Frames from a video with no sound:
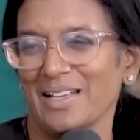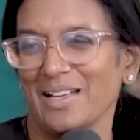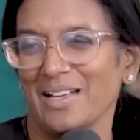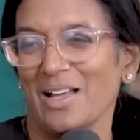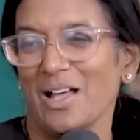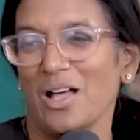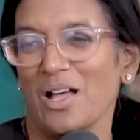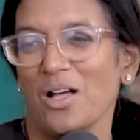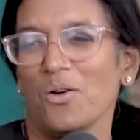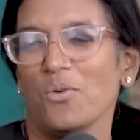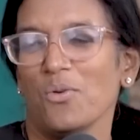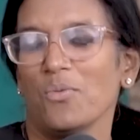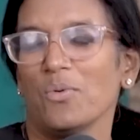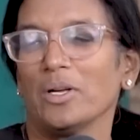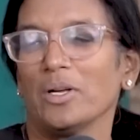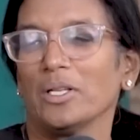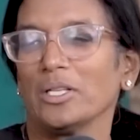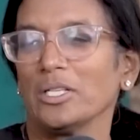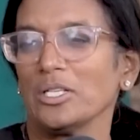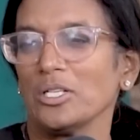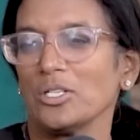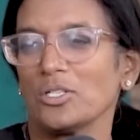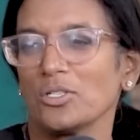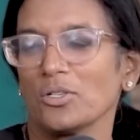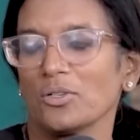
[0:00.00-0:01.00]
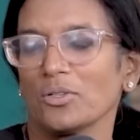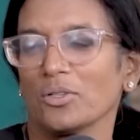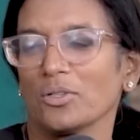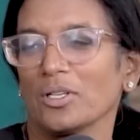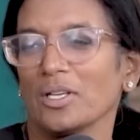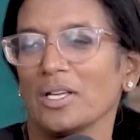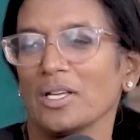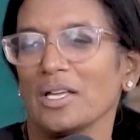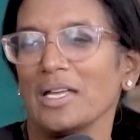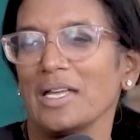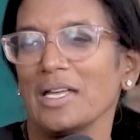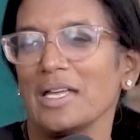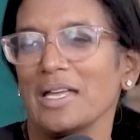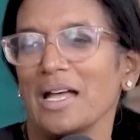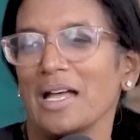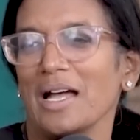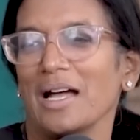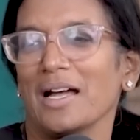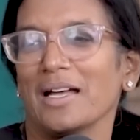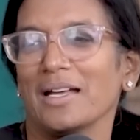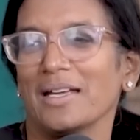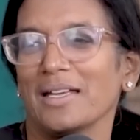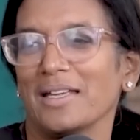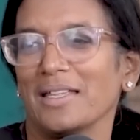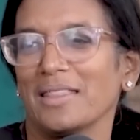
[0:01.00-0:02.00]
the study, gave, and
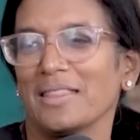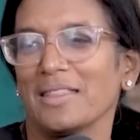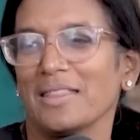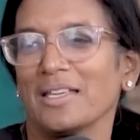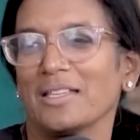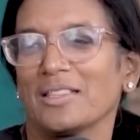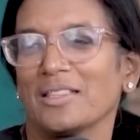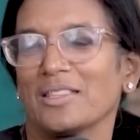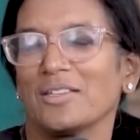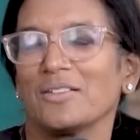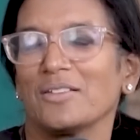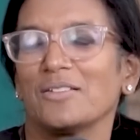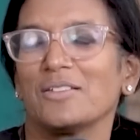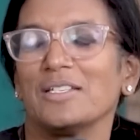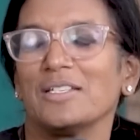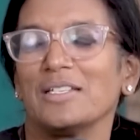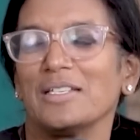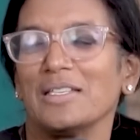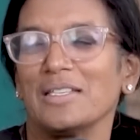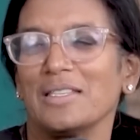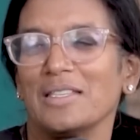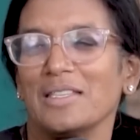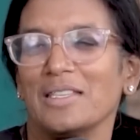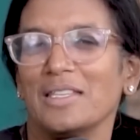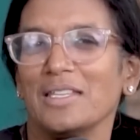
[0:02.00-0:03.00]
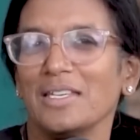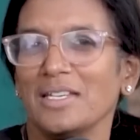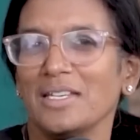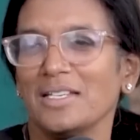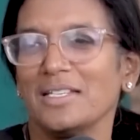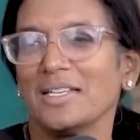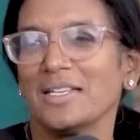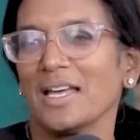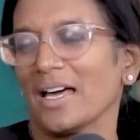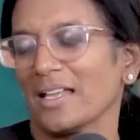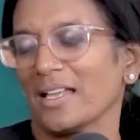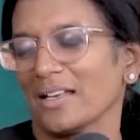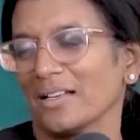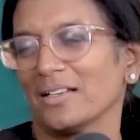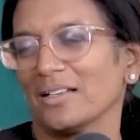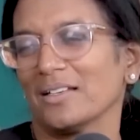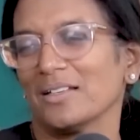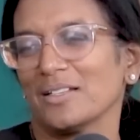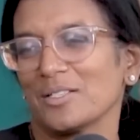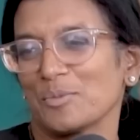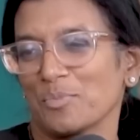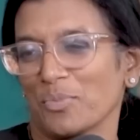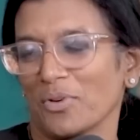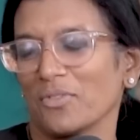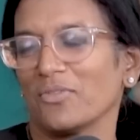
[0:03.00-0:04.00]
she was explaining that they're gearing
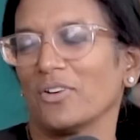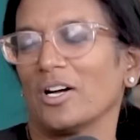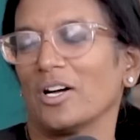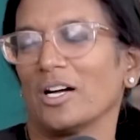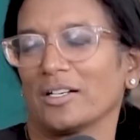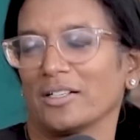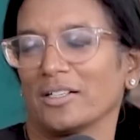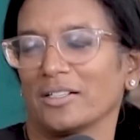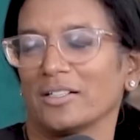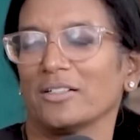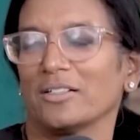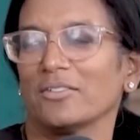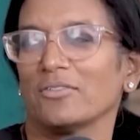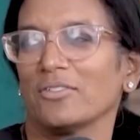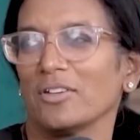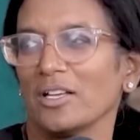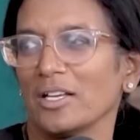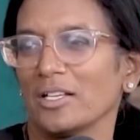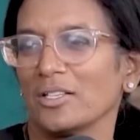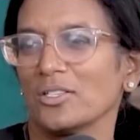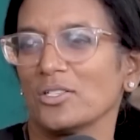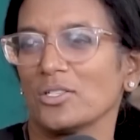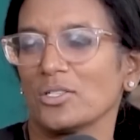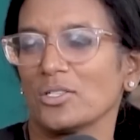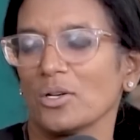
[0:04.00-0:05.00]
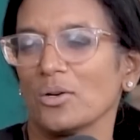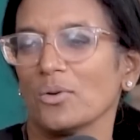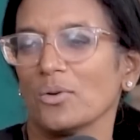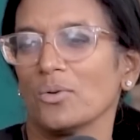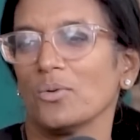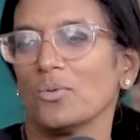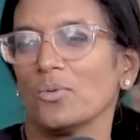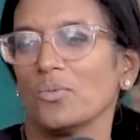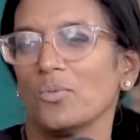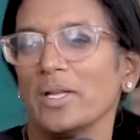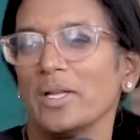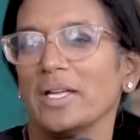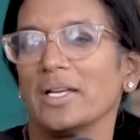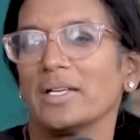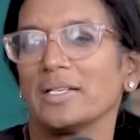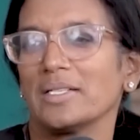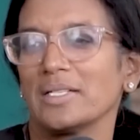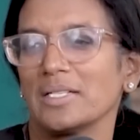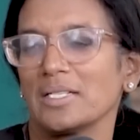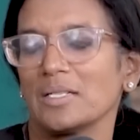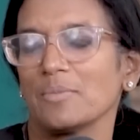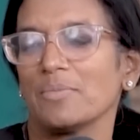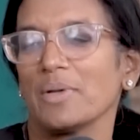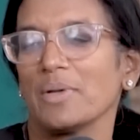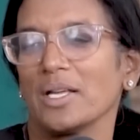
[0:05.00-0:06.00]
up to ask the same question, a
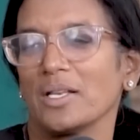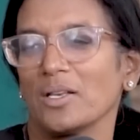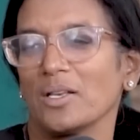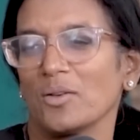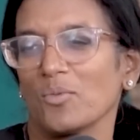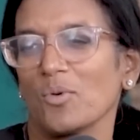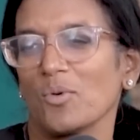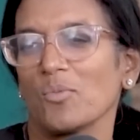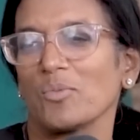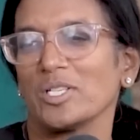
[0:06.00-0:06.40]
similar trial, but